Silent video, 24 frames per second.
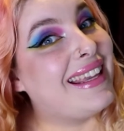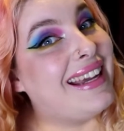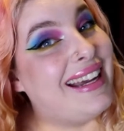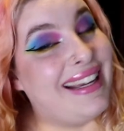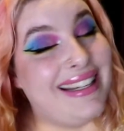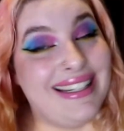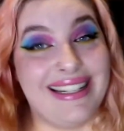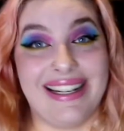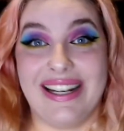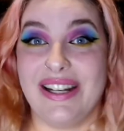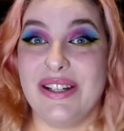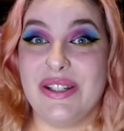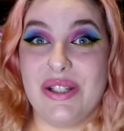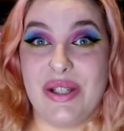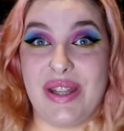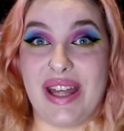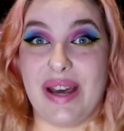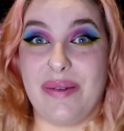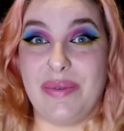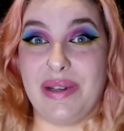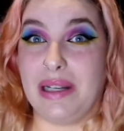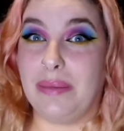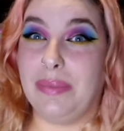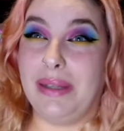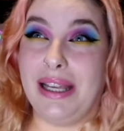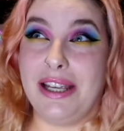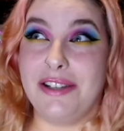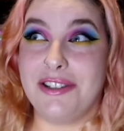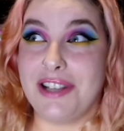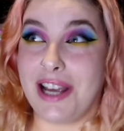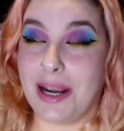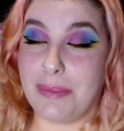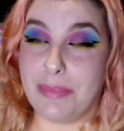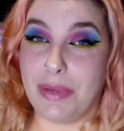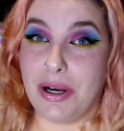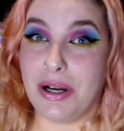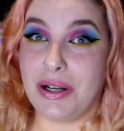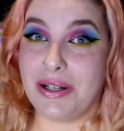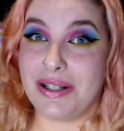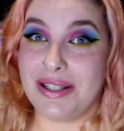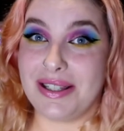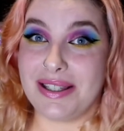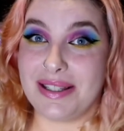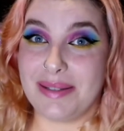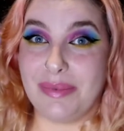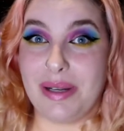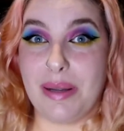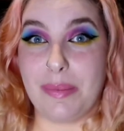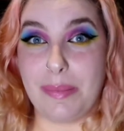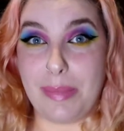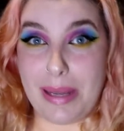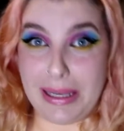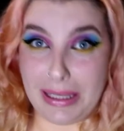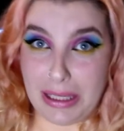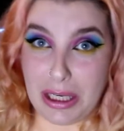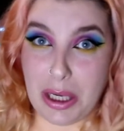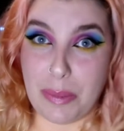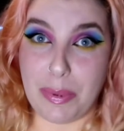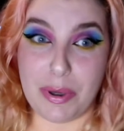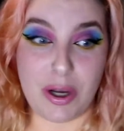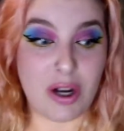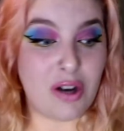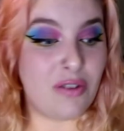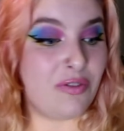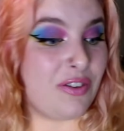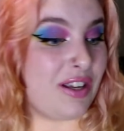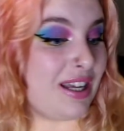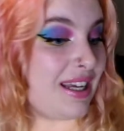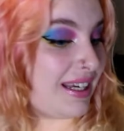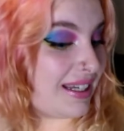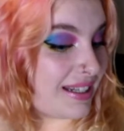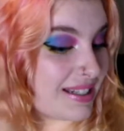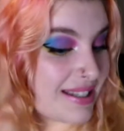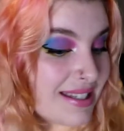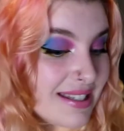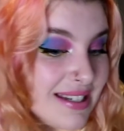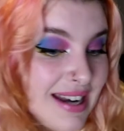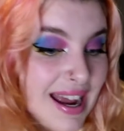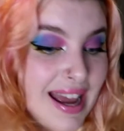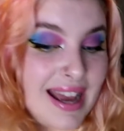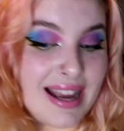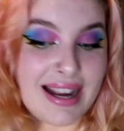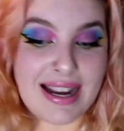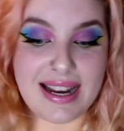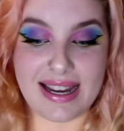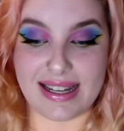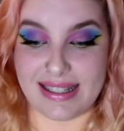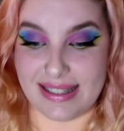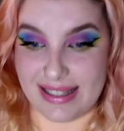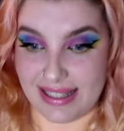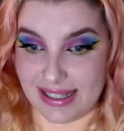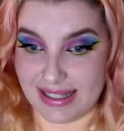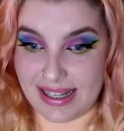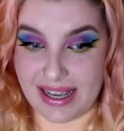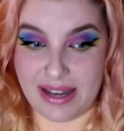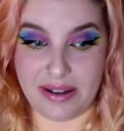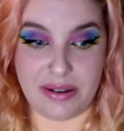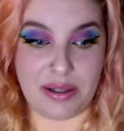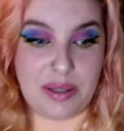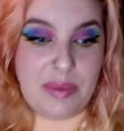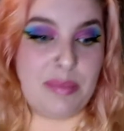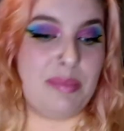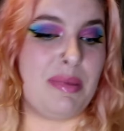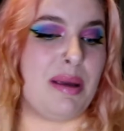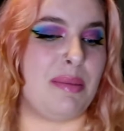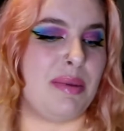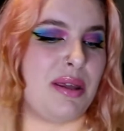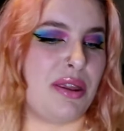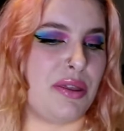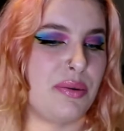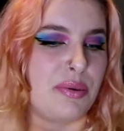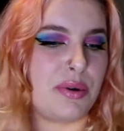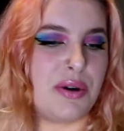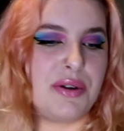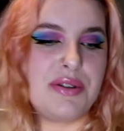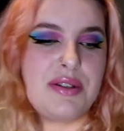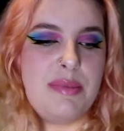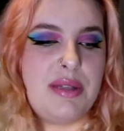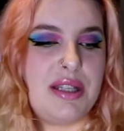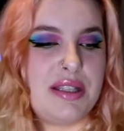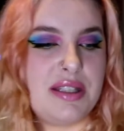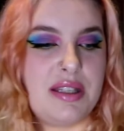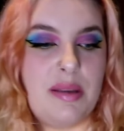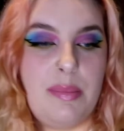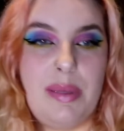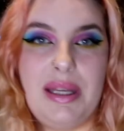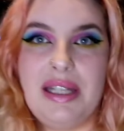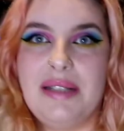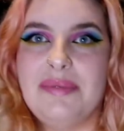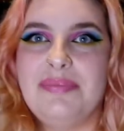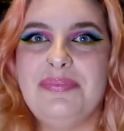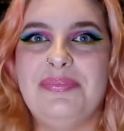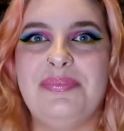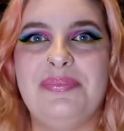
I'm gonna go do that. We're gonna play Jackbox. I'm gonna make a cup of coffee, get a snack, sit down, maybe throw some of this in the bin.